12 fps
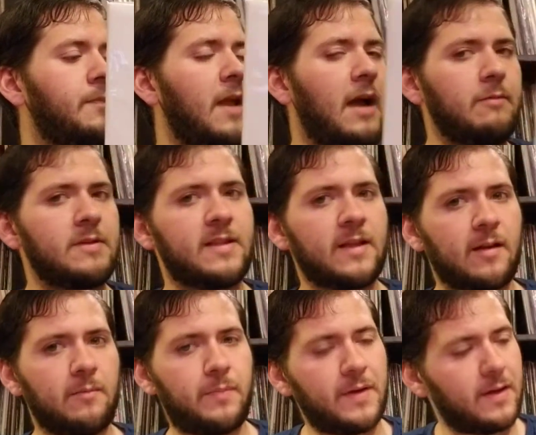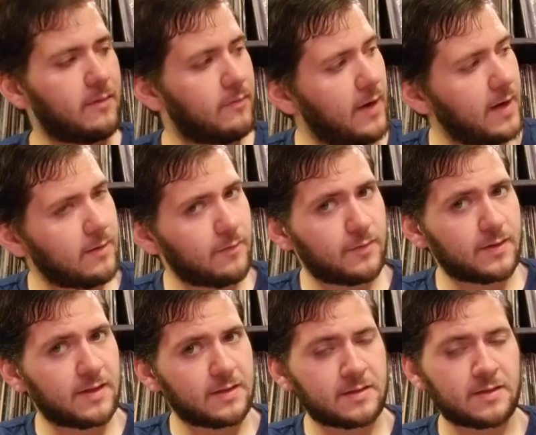I was thinking pink vinyl for
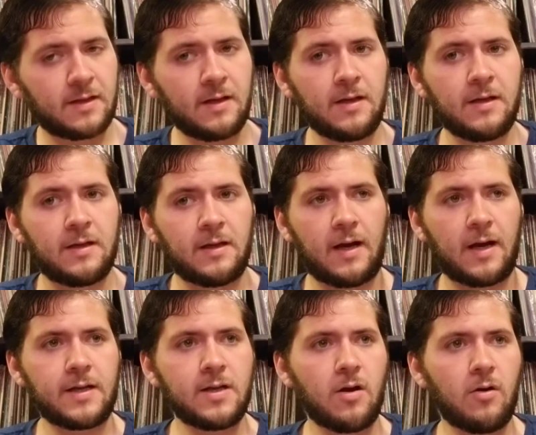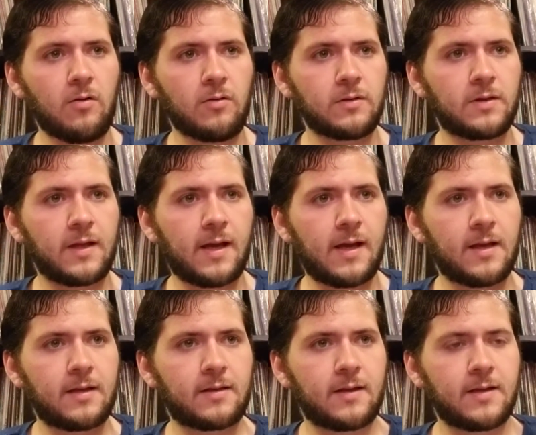this. I know that
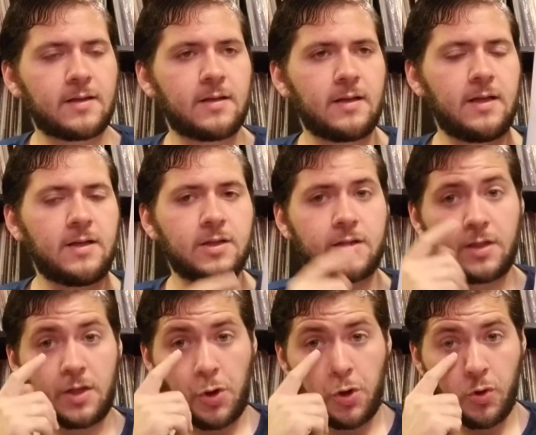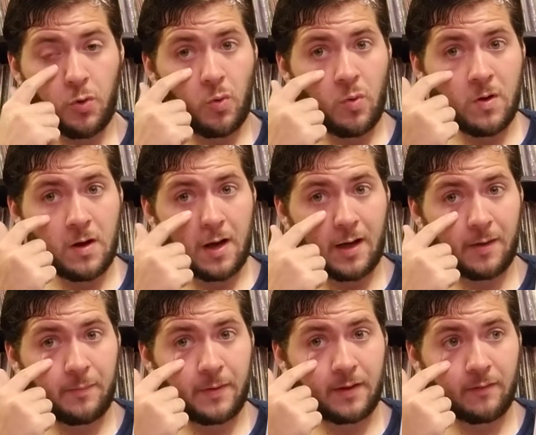he just did new on
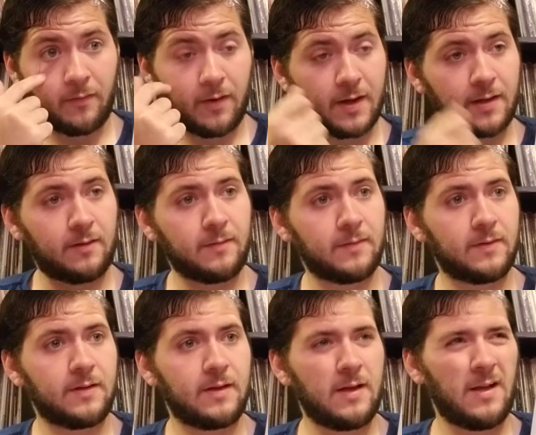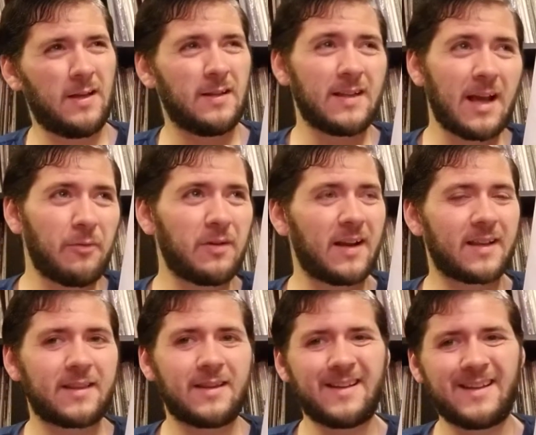pink vinyl. That one,
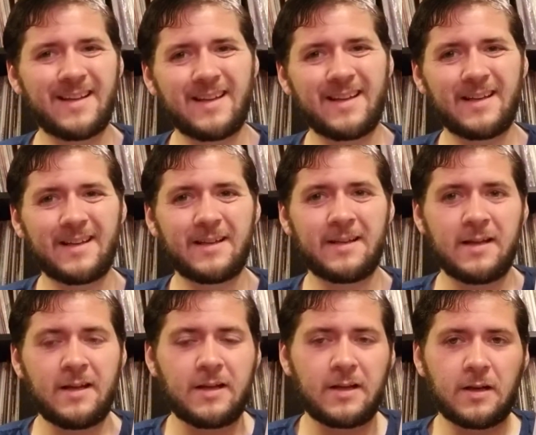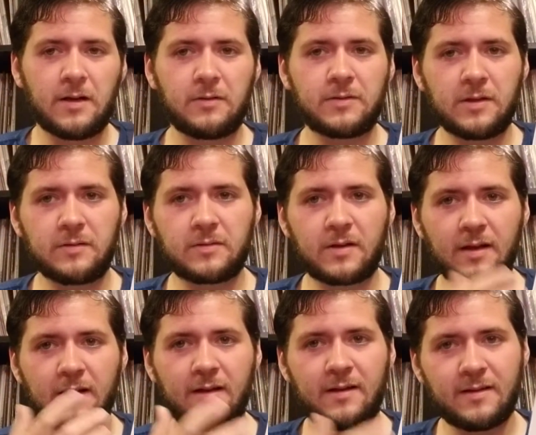don't.
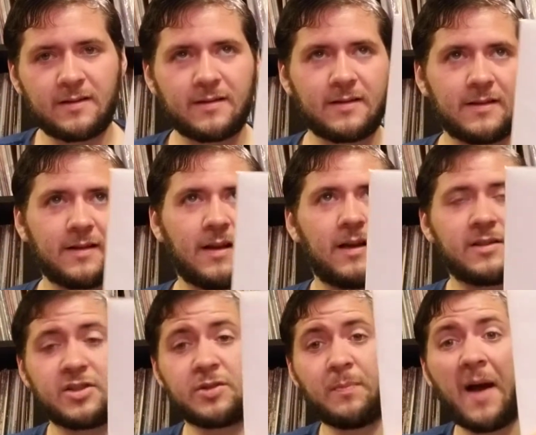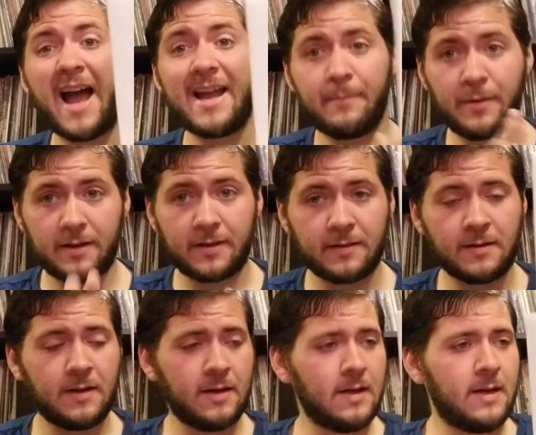It's just my opinion.
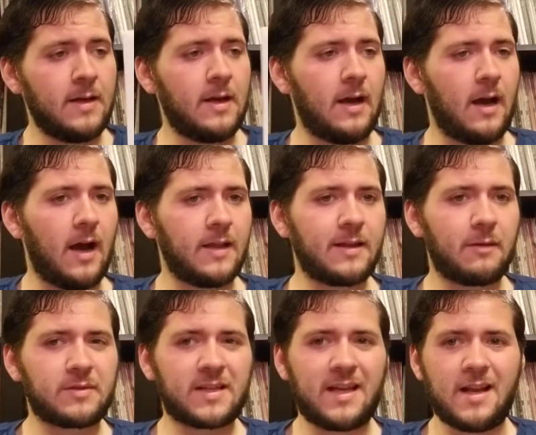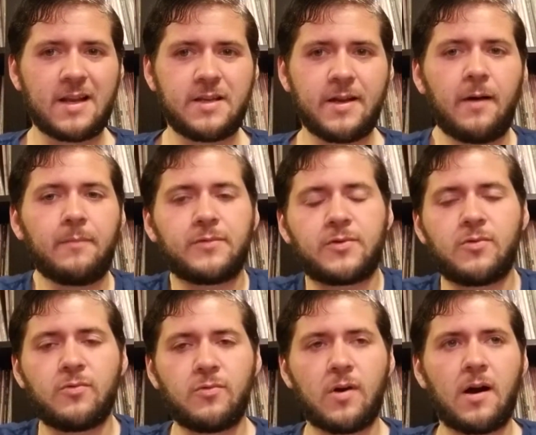I think it was kind of dumb
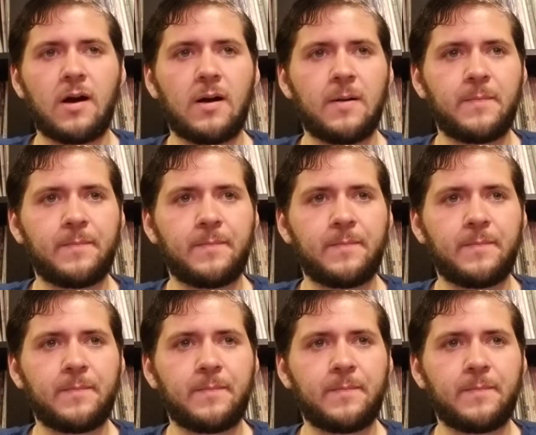to.